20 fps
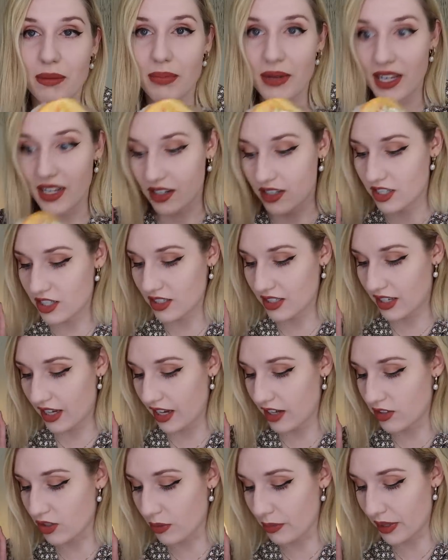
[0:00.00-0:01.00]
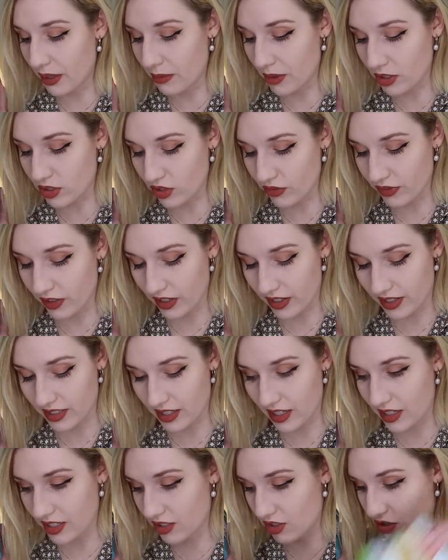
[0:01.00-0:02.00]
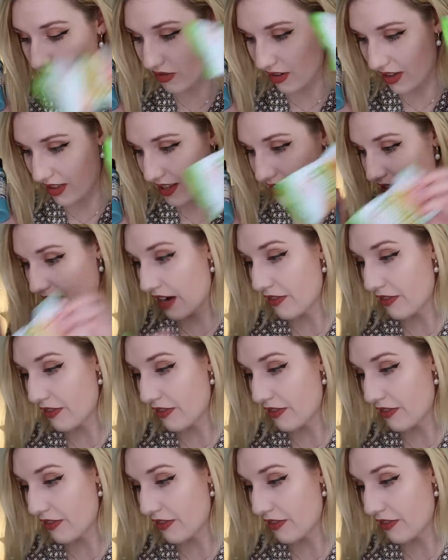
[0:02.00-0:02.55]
peach candle, but I'm also very excited to try this.